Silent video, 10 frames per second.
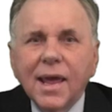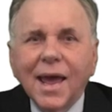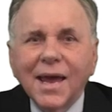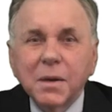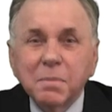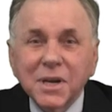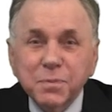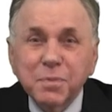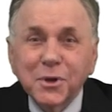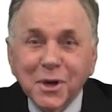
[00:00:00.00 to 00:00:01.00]
and it must
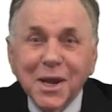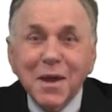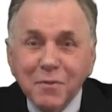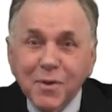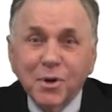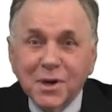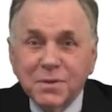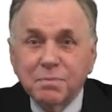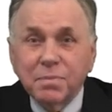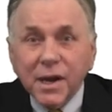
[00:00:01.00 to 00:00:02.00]
be on everybody's
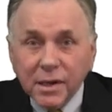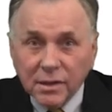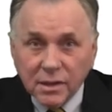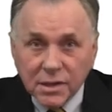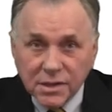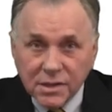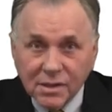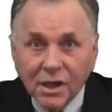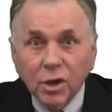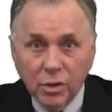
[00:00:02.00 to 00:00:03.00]
bucket list,
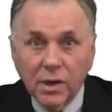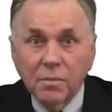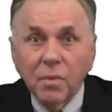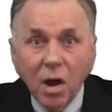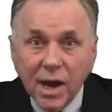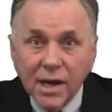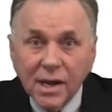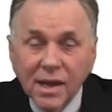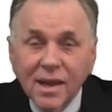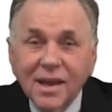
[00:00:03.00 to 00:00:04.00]
including mine,
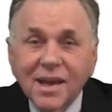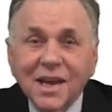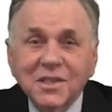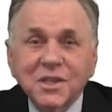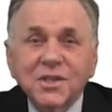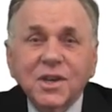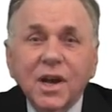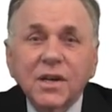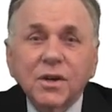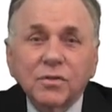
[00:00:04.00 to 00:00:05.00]
as a
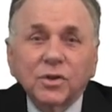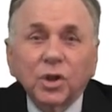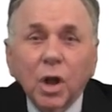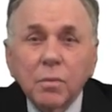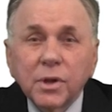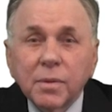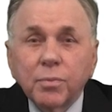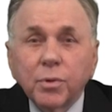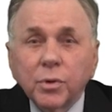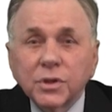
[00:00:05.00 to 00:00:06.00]
site of global
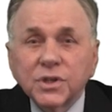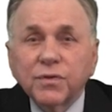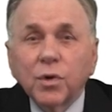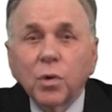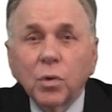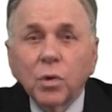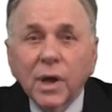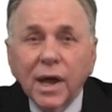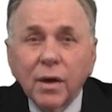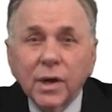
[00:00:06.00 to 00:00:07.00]
importance for all
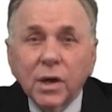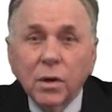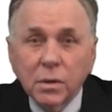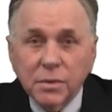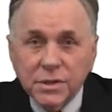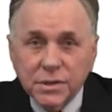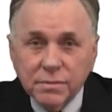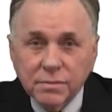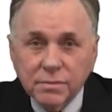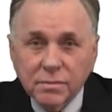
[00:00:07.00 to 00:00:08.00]
our economies,
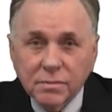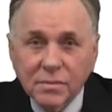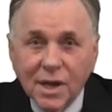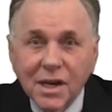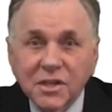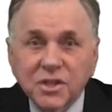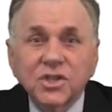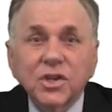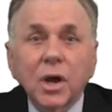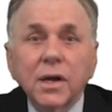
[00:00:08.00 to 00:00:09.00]
and as a
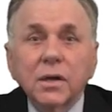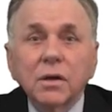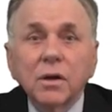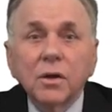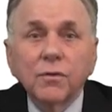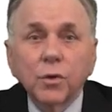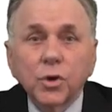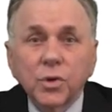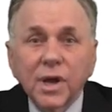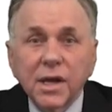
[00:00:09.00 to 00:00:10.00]
site for
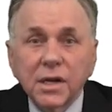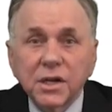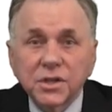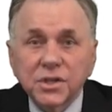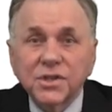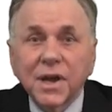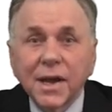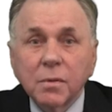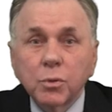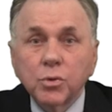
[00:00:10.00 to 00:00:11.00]
creating
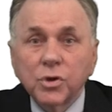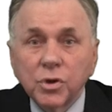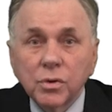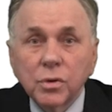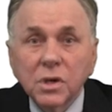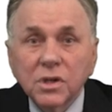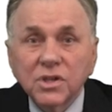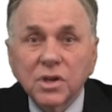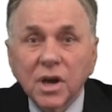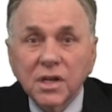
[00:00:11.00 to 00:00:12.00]
sustainable new
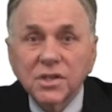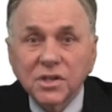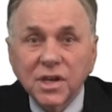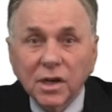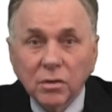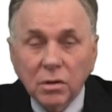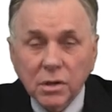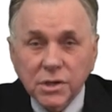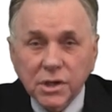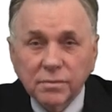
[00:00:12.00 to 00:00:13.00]
science and
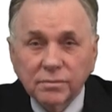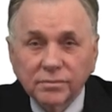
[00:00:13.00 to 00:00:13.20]
technology.